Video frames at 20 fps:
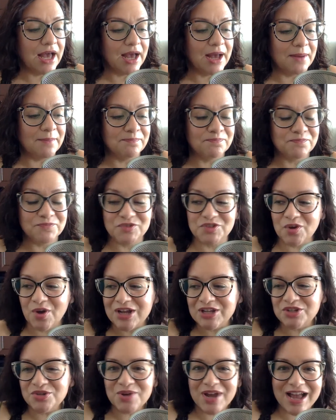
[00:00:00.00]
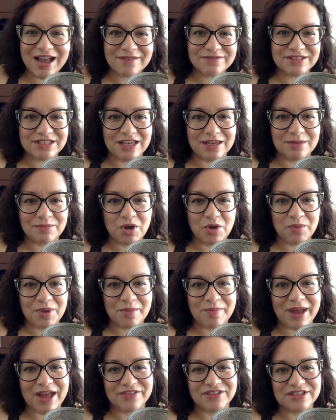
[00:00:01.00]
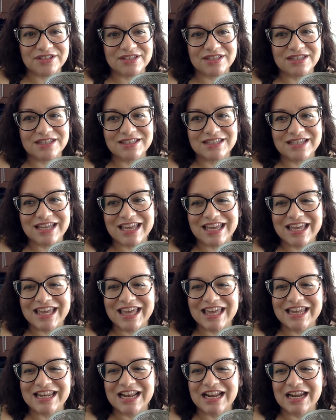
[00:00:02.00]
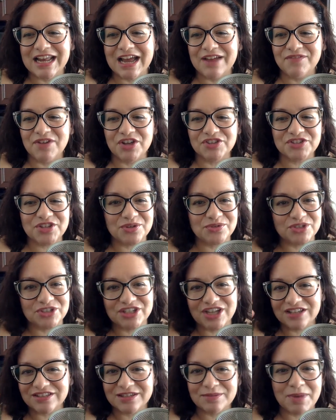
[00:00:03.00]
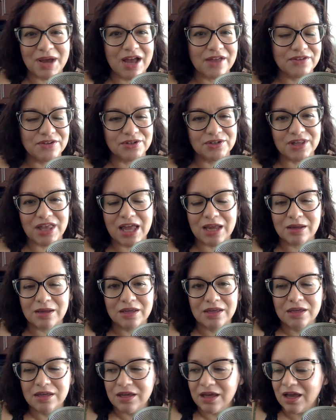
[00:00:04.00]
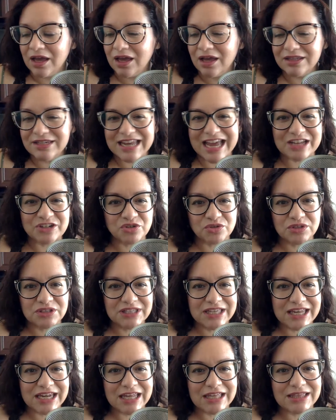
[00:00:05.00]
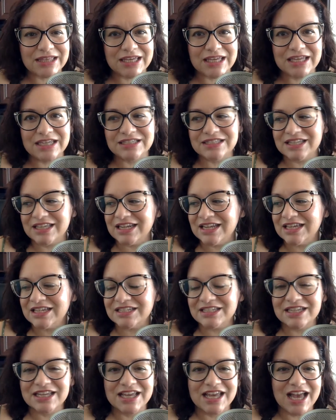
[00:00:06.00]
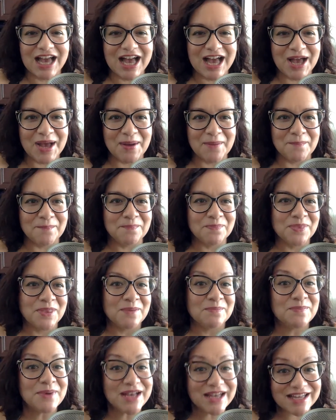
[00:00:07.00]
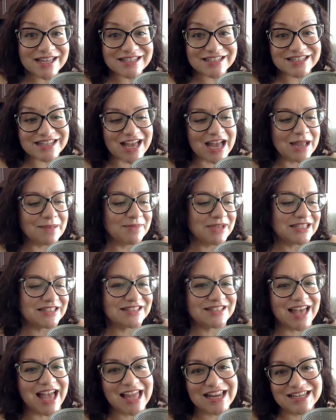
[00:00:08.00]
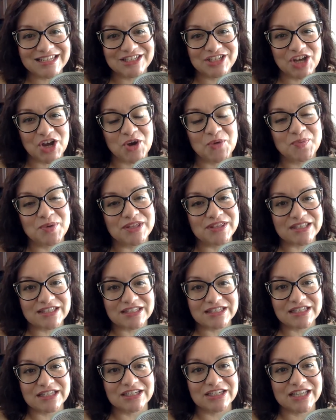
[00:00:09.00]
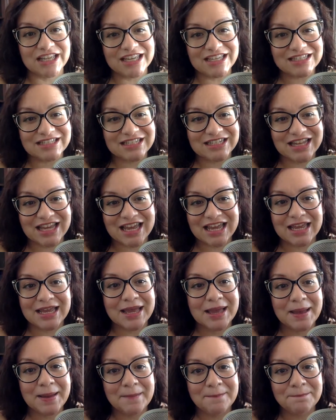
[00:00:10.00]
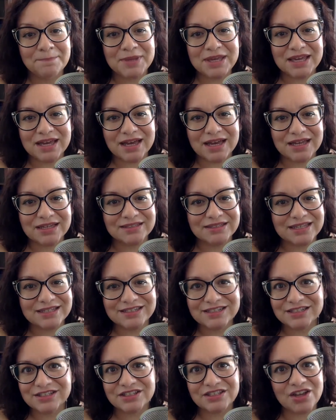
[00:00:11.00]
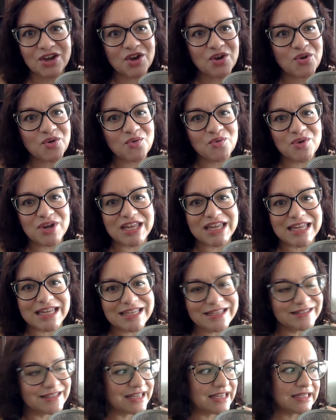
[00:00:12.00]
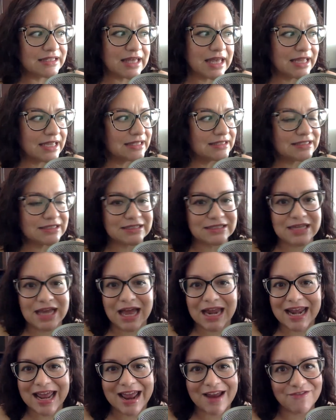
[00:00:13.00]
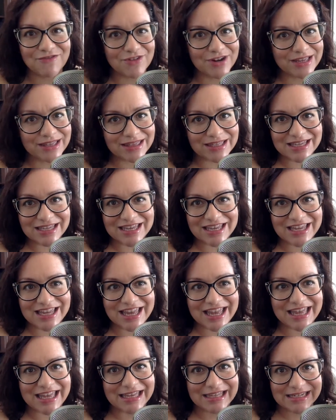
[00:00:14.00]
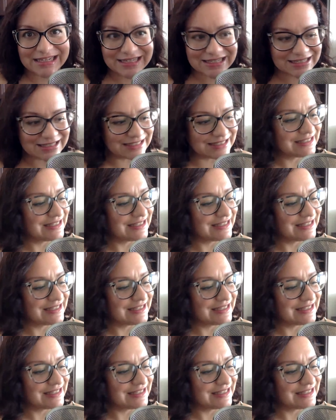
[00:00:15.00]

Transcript: So I do have some homeopathics in this kit. And I've also just got some other like natural leaning things in it. But I'm excited to open this little kit today because it's just so easy. Like it's just got everything in it.